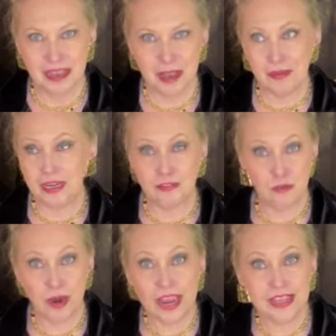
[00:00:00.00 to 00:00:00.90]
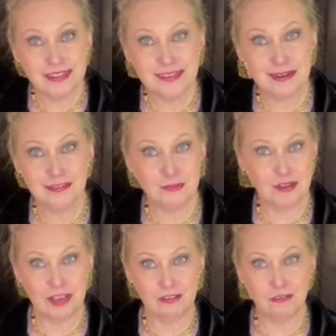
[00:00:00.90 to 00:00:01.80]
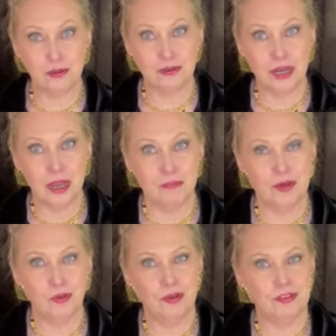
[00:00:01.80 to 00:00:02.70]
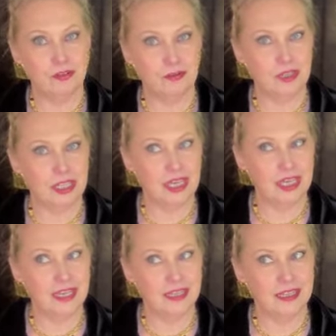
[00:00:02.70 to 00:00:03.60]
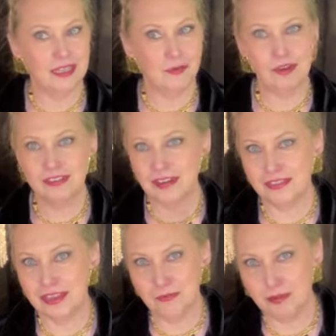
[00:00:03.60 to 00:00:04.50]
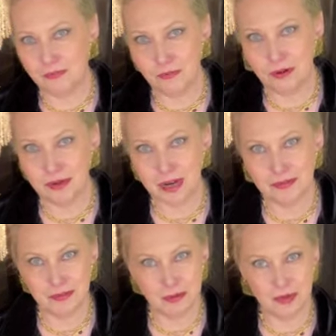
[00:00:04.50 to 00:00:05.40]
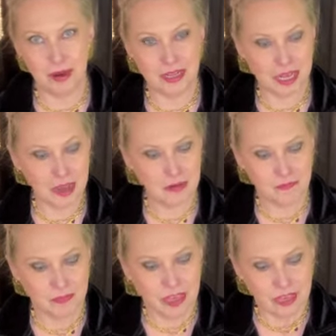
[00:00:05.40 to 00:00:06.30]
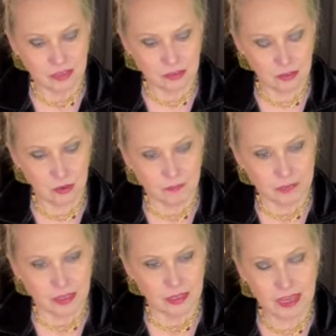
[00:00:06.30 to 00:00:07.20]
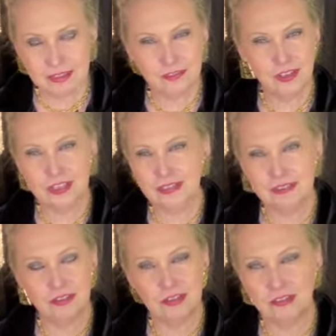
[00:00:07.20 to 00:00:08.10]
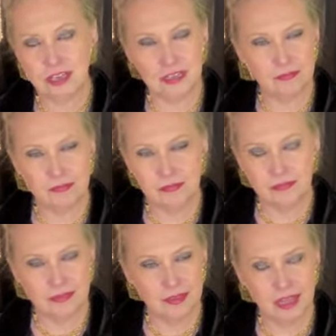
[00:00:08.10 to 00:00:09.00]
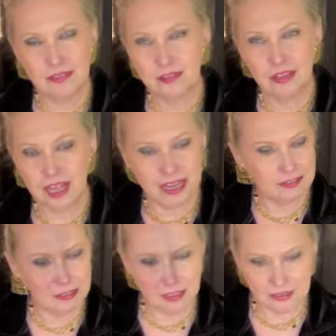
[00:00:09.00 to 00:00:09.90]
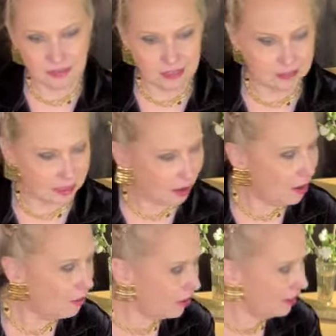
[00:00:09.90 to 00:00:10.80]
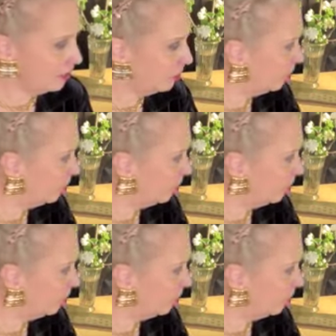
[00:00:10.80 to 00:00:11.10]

I mean, it's great, this stuff smells like food, but it wasn't a thing before when I was working behind the counter. So I just feel like this is just like, it's classy and sexy. Oh, I gotta show